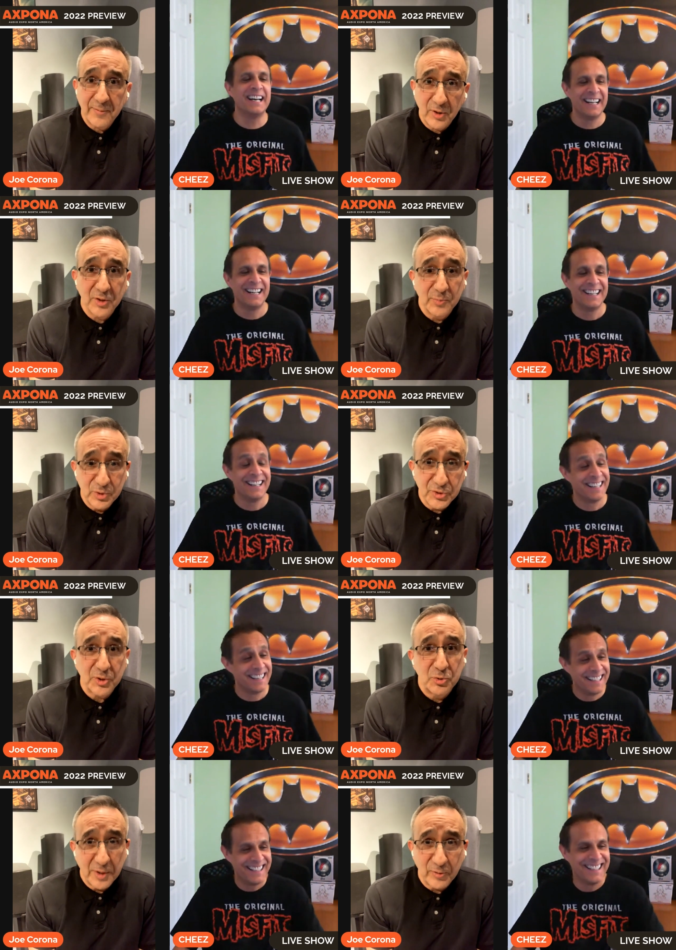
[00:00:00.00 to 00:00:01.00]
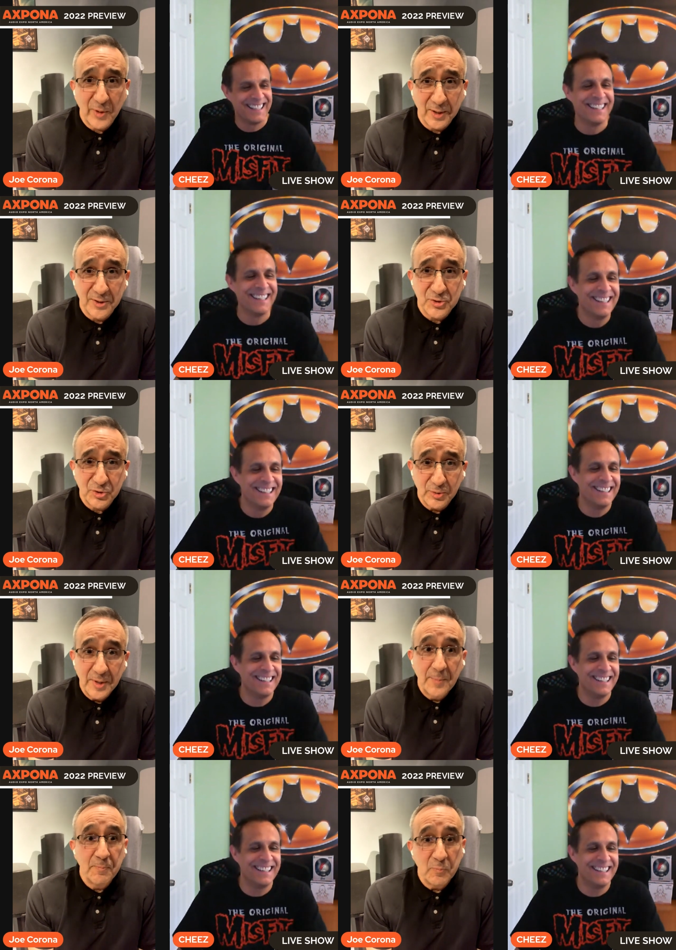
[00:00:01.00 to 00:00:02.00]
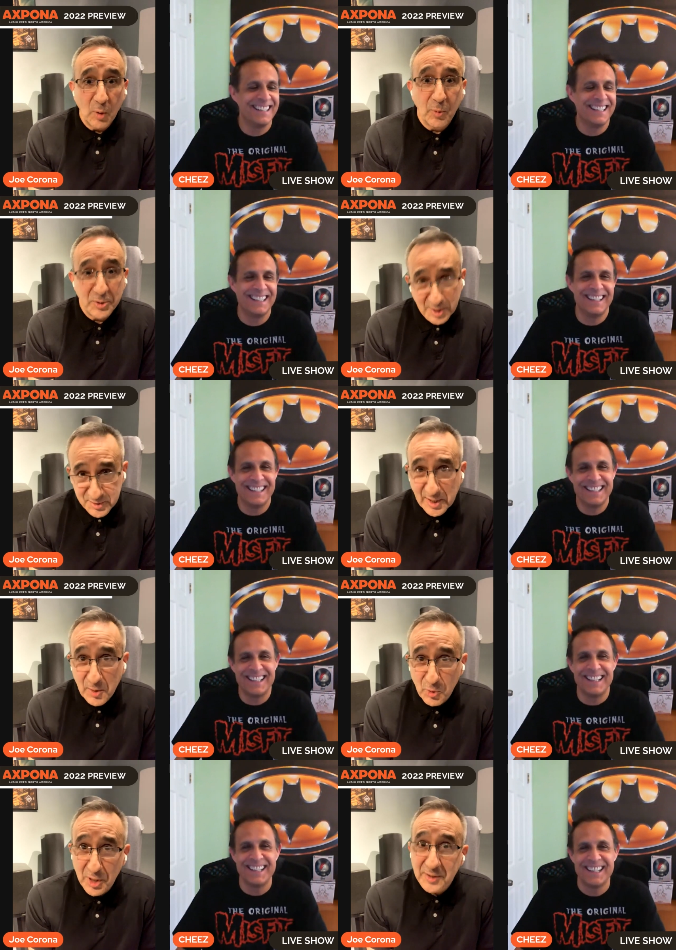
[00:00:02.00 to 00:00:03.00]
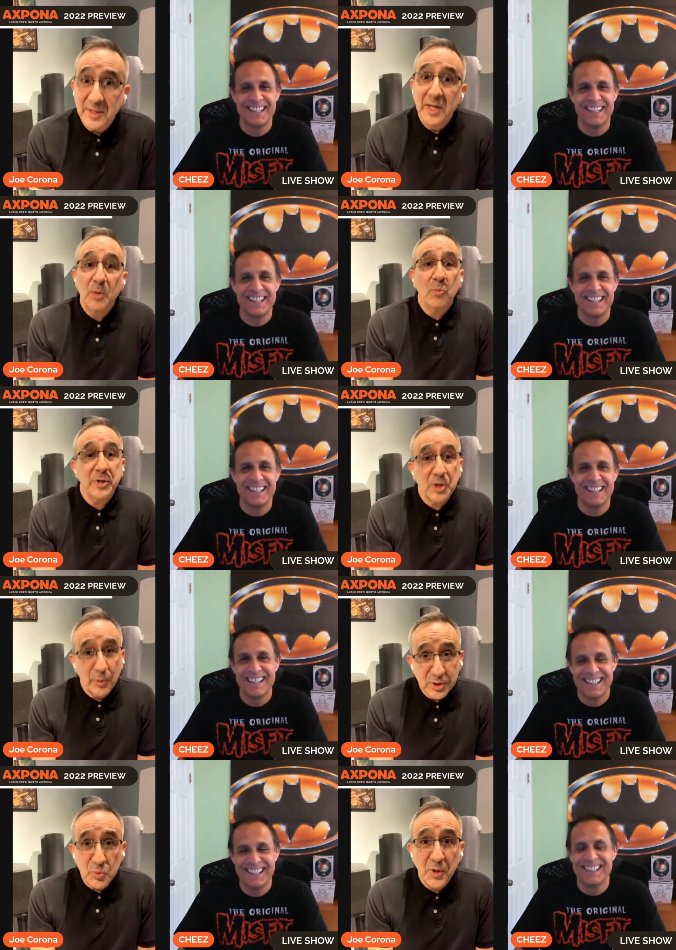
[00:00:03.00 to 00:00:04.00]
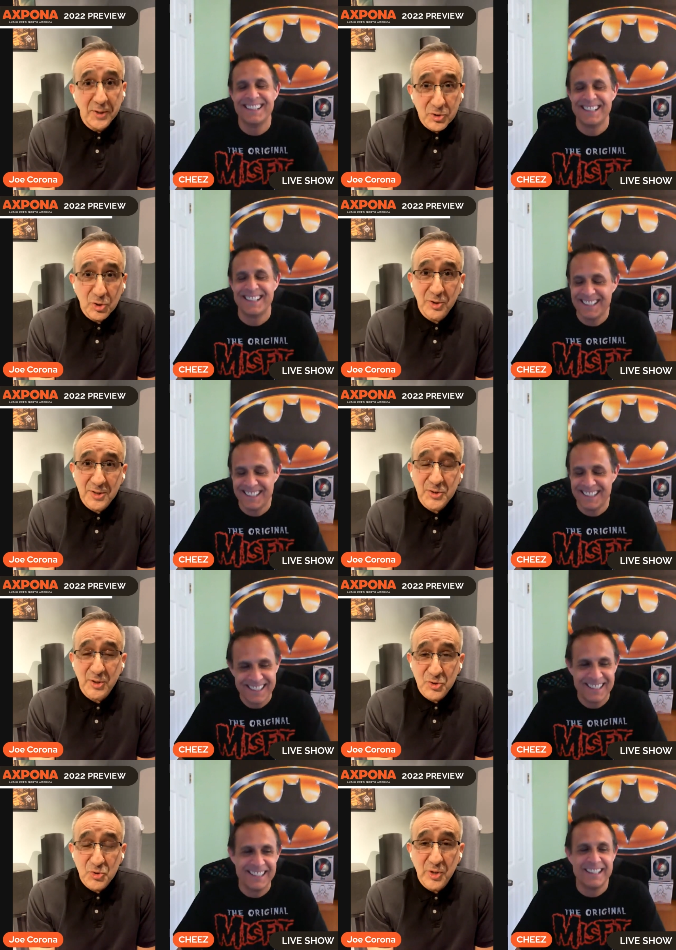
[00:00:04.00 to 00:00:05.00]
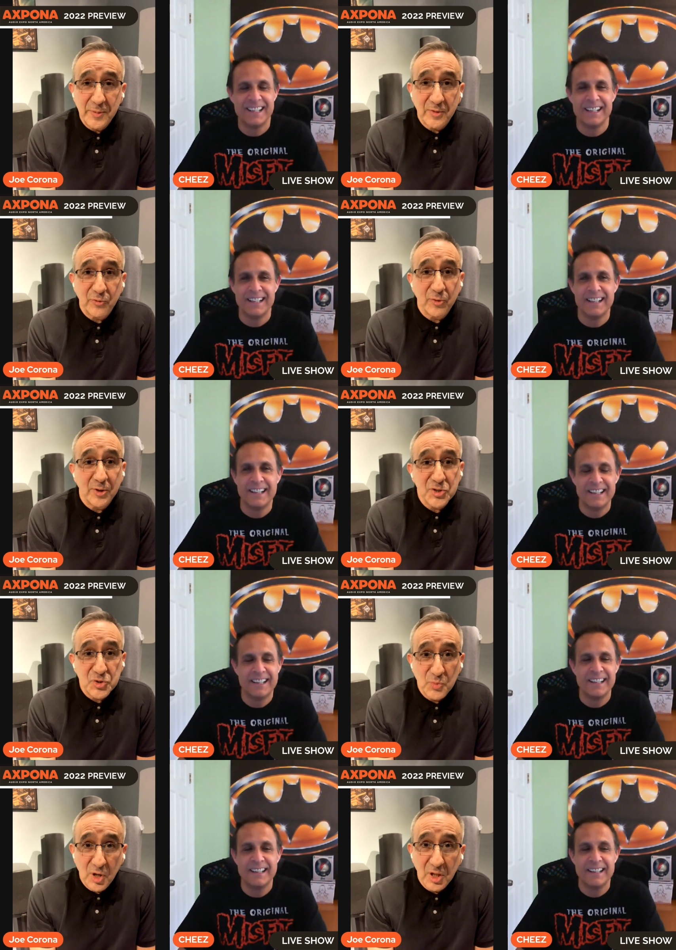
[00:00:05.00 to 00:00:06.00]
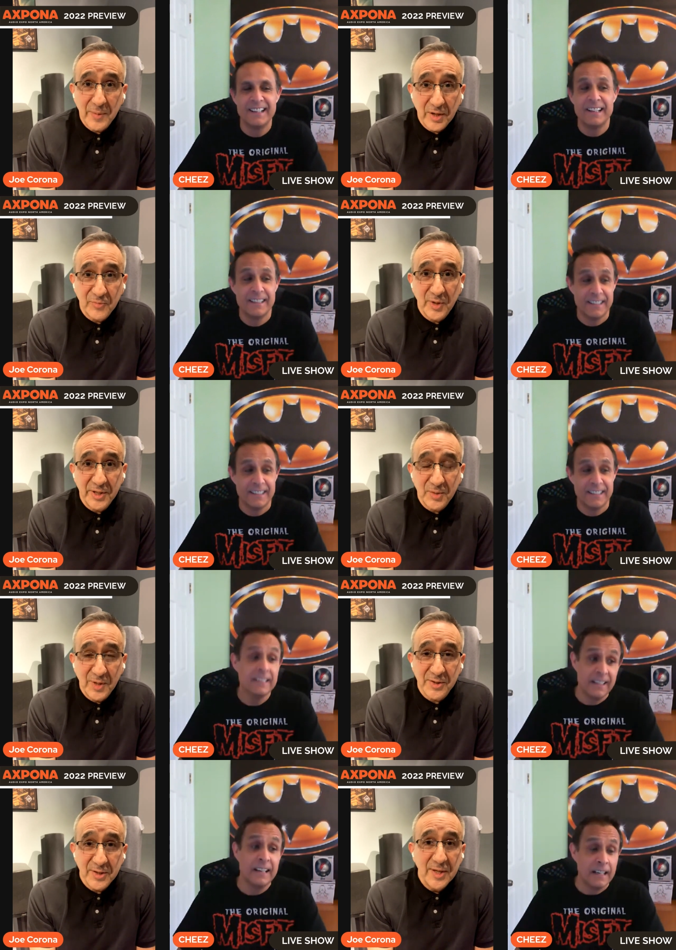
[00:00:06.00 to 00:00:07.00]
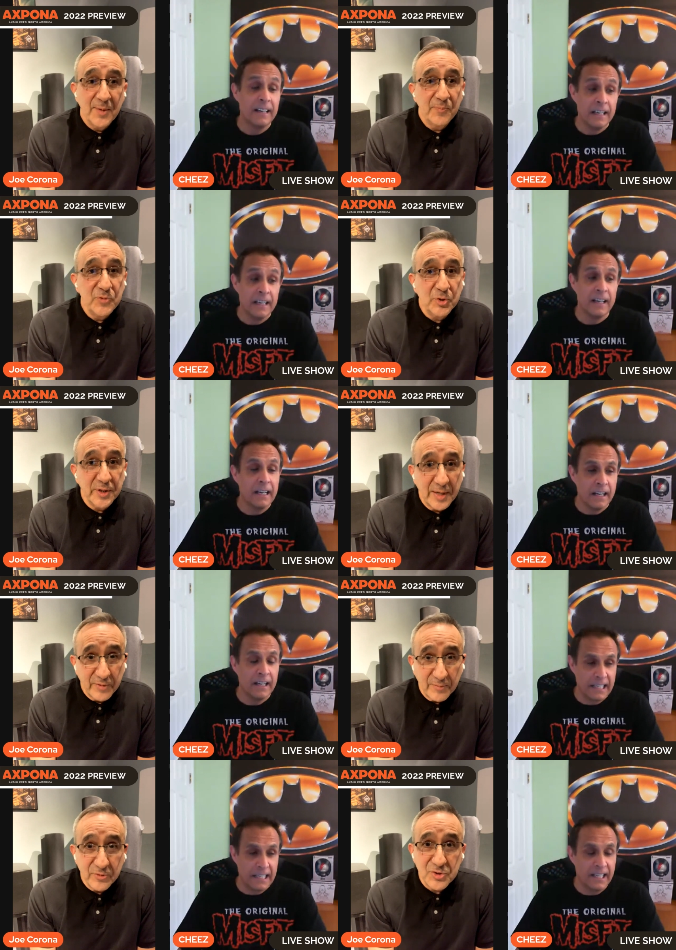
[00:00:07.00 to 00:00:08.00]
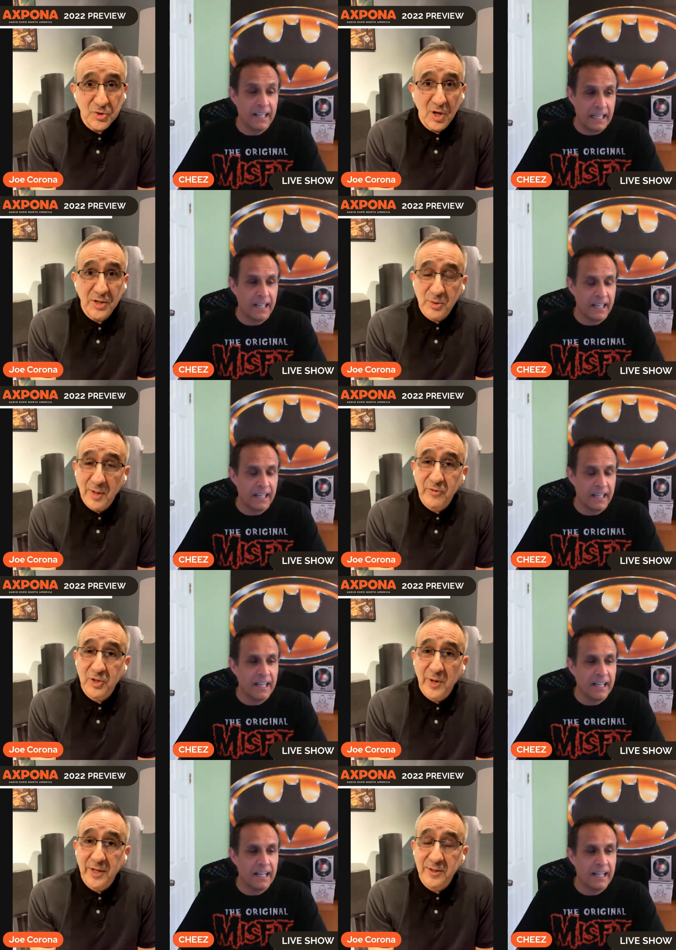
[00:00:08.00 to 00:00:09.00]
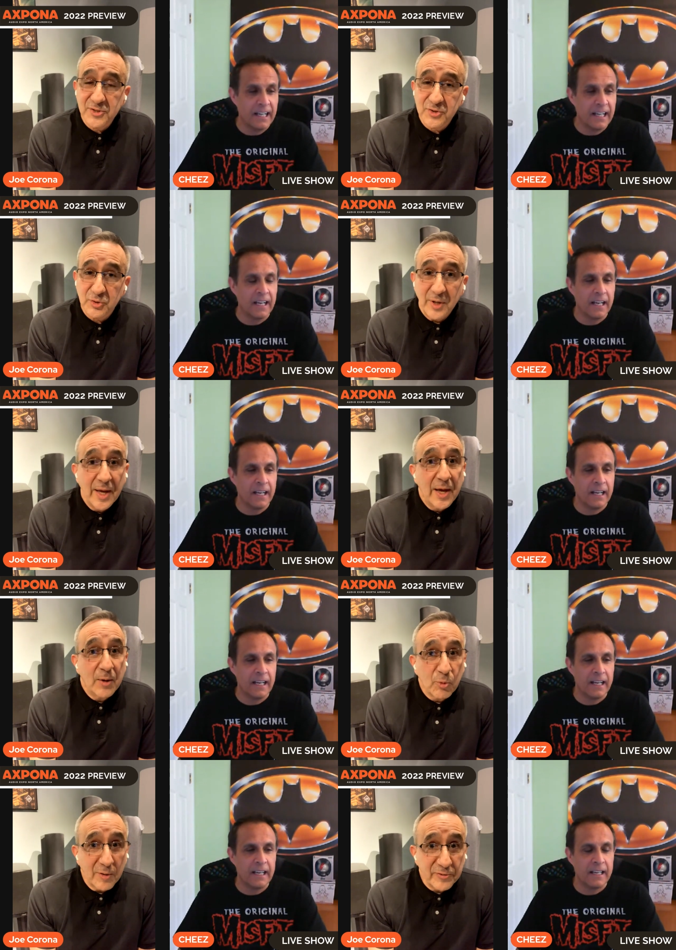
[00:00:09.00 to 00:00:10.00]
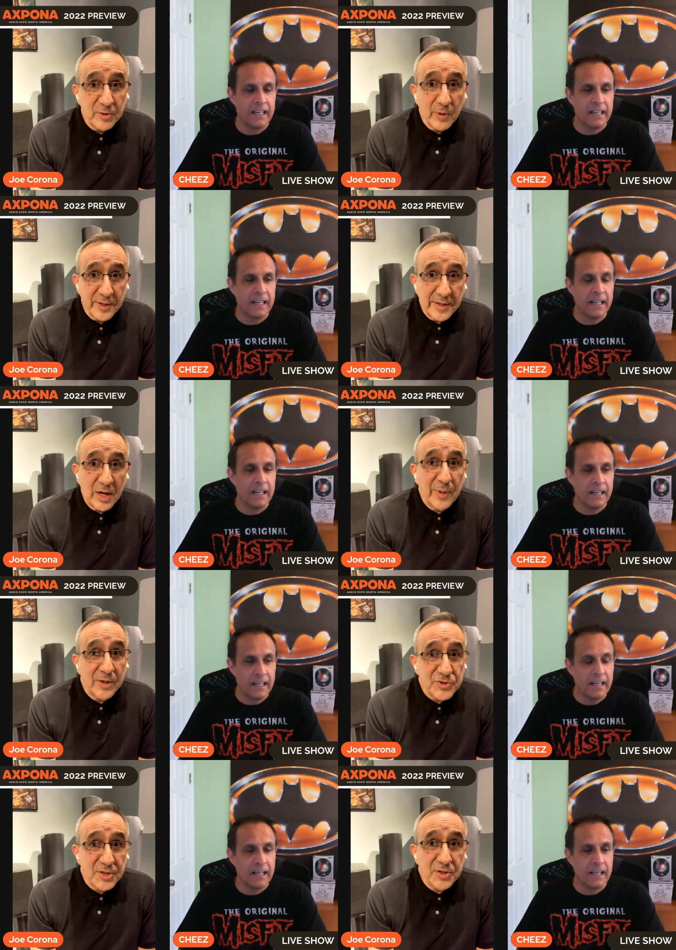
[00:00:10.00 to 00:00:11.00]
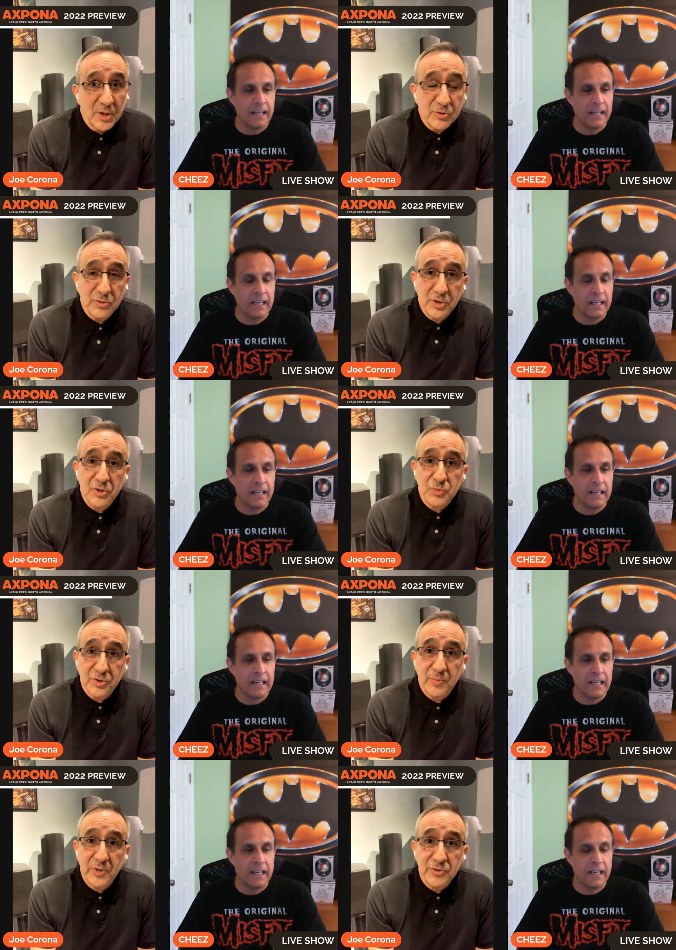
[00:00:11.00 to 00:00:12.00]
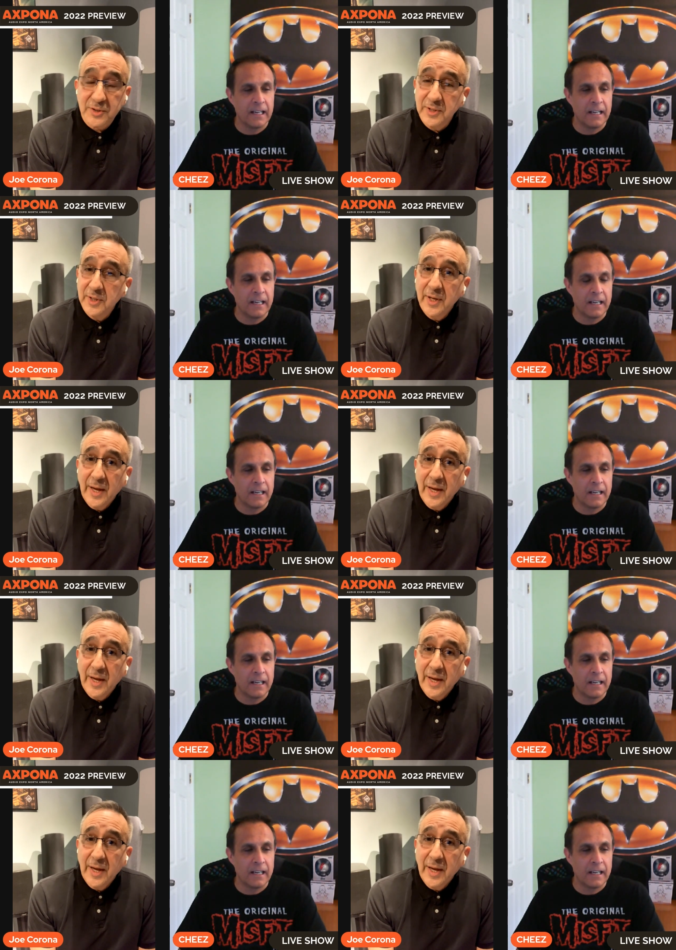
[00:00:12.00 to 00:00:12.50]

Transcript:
Speaker 1: have all the music you'd ever want to listen to? Oh, well, yes, I would. But you know what? You really should consider streaming for a small amount of money a month. You can have every song you're ever going to want to listen to. Roughly right now, about 600 years worth of music.